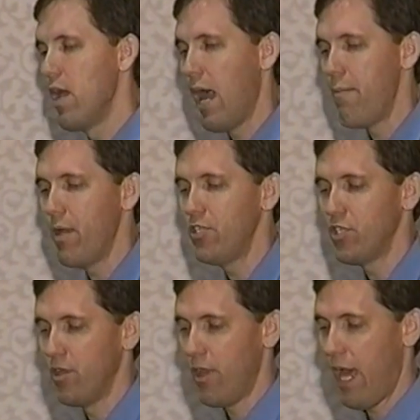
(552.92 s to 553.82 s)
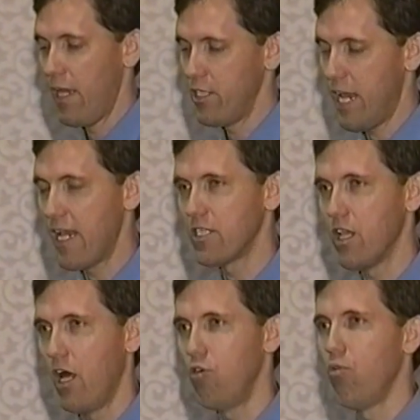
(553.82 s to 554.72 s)
I mentioned that
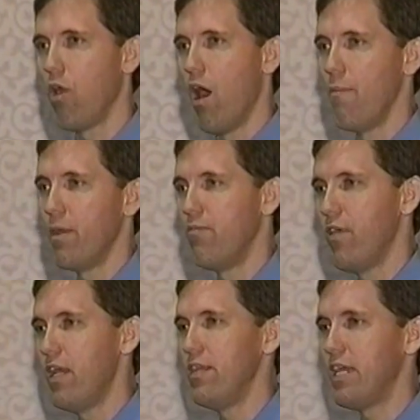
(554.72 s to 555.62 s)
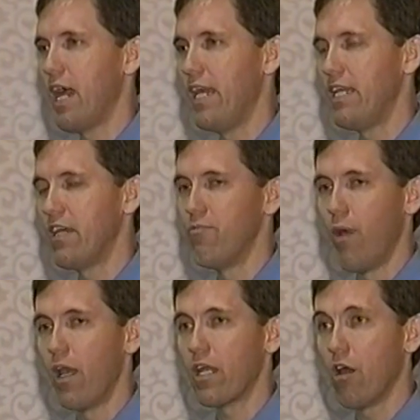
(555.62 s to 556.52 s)
Stanislaw Ulam invented the idea of
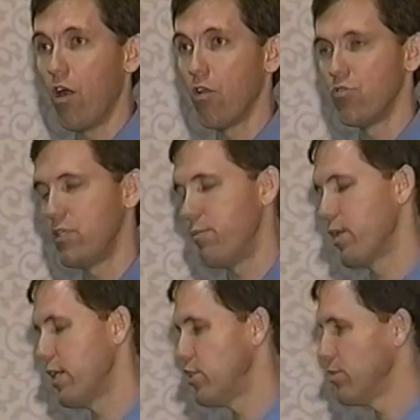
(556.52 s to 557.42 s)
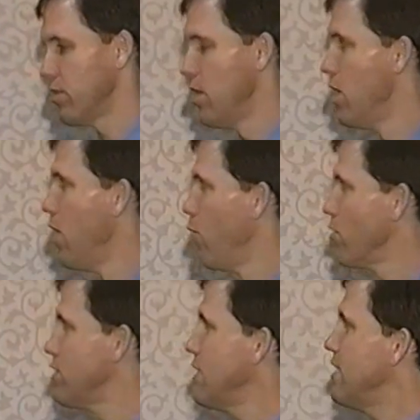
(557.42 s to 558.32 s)
Monte Carlo simulation. Well,
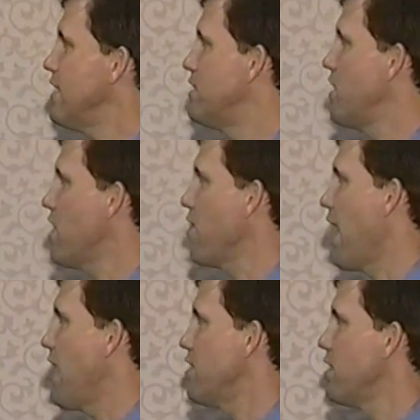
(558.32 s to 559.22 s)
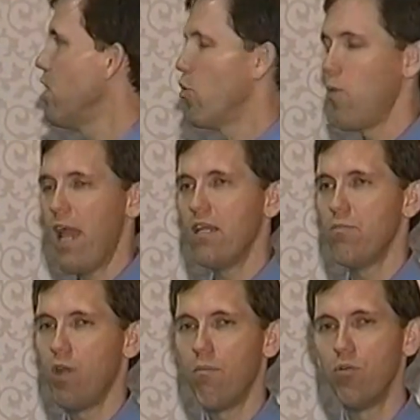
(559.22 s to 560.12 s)
since he's done that,
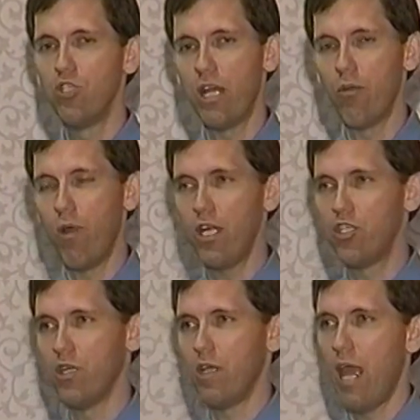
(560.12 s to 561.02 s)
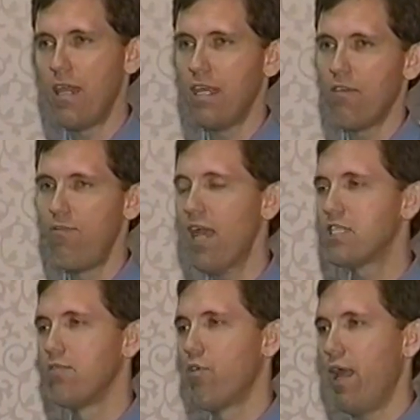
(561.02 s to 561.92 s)
random number generation and the
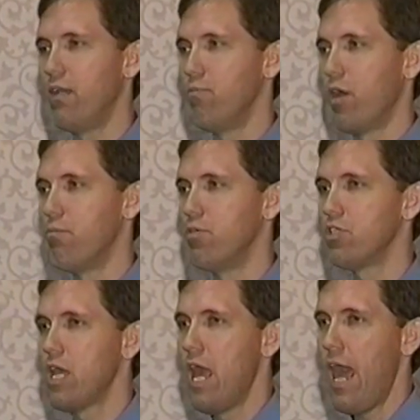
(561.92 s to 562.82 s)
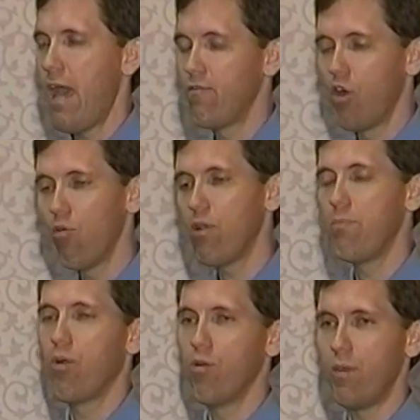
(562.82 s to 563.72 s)
effects of random numbers have totally
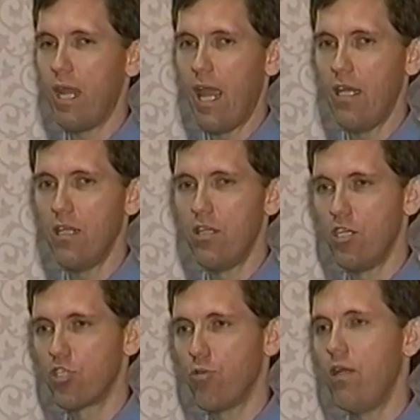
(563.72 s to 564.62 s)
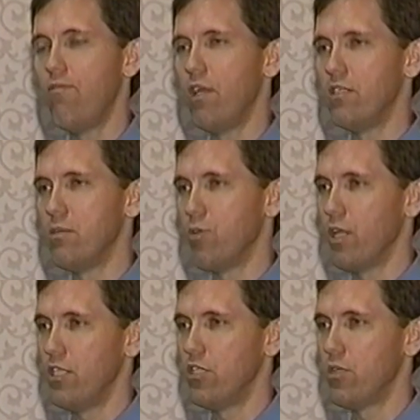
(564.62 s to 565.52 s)
permeated the discrete event
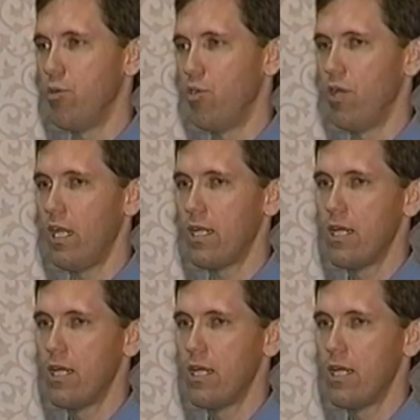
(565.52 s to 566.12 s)
simulation community.